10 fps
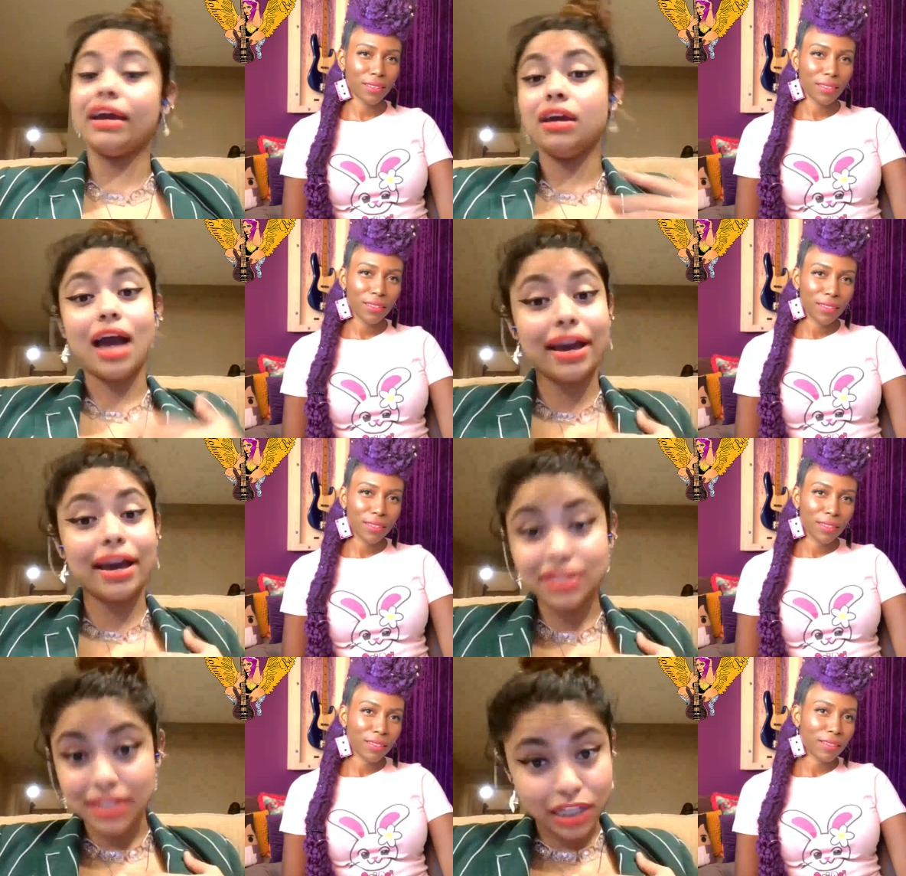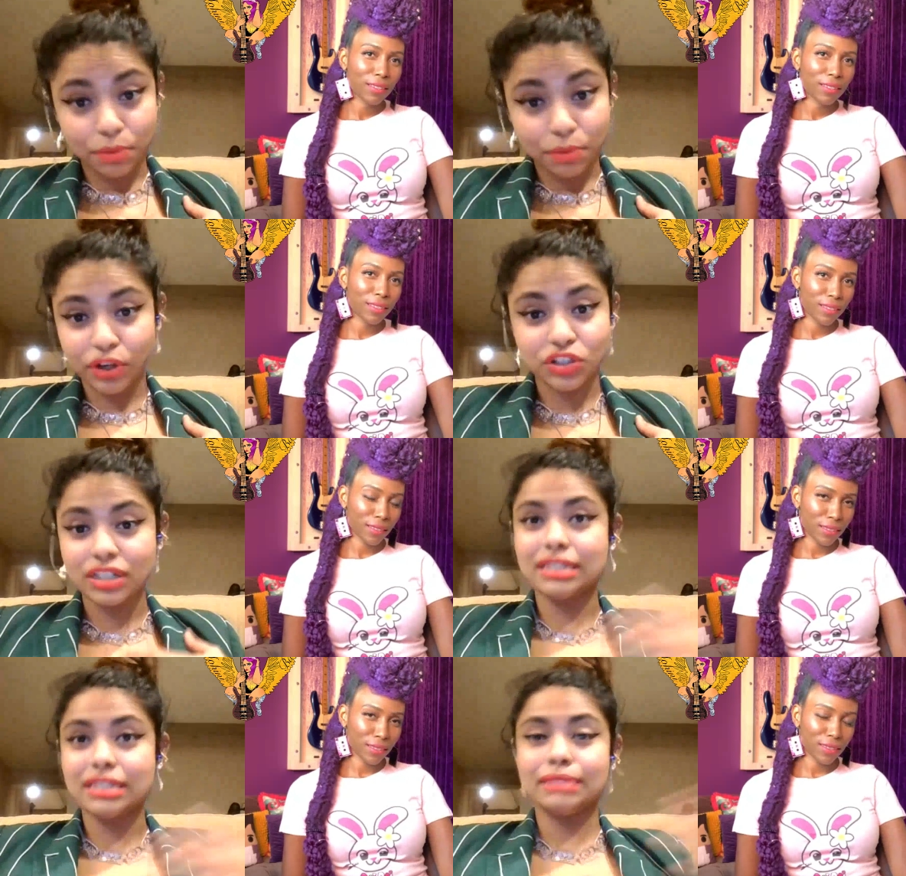Speaker 1: my highest
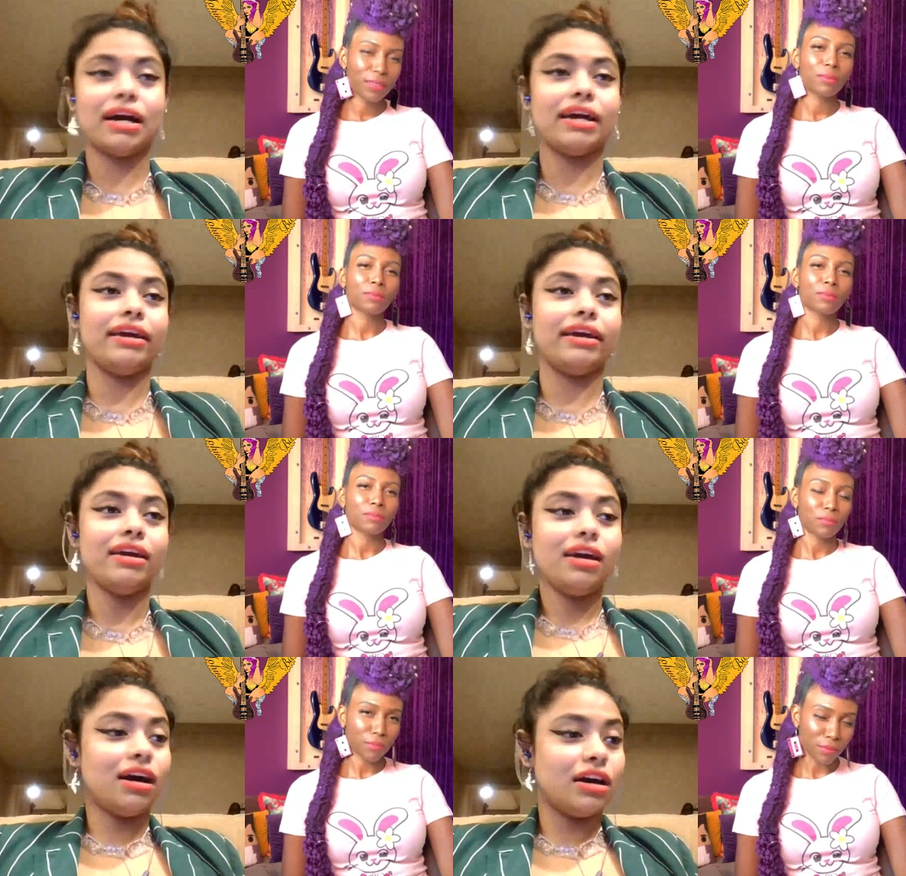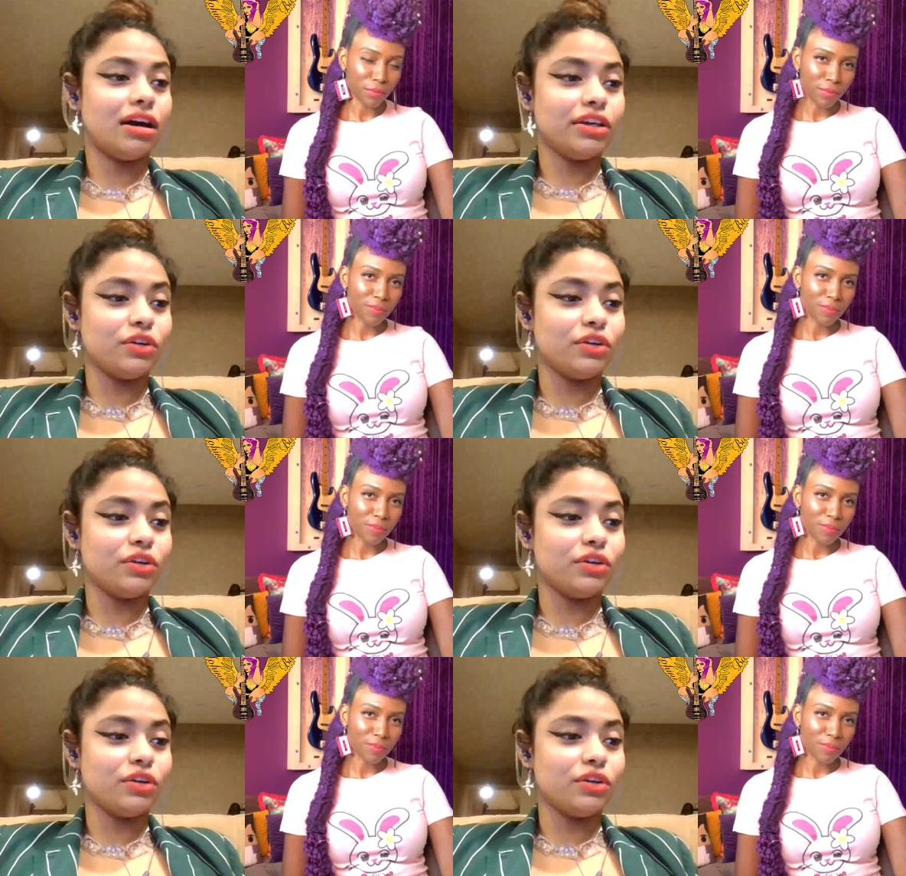aspirations my uh,